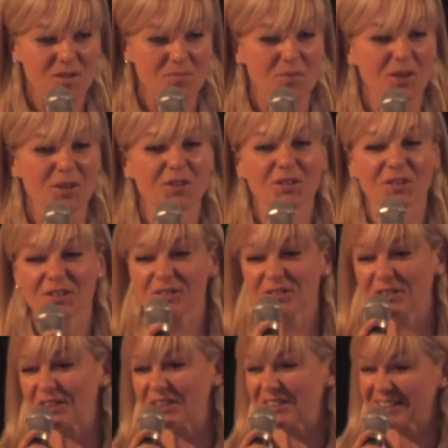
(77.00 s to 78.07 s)

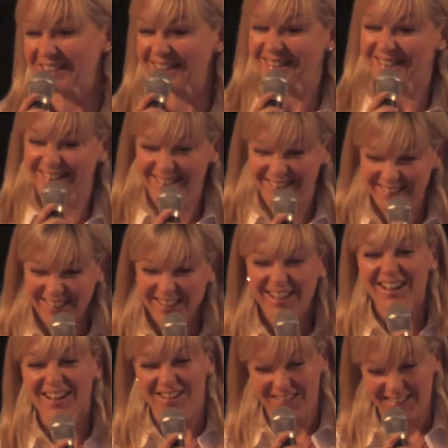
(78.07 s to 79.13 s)
Beautiful.
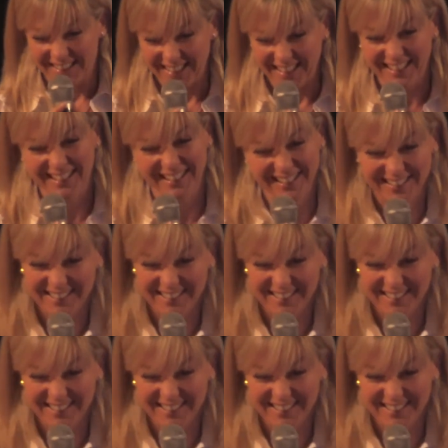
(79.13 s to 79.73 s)
Okay,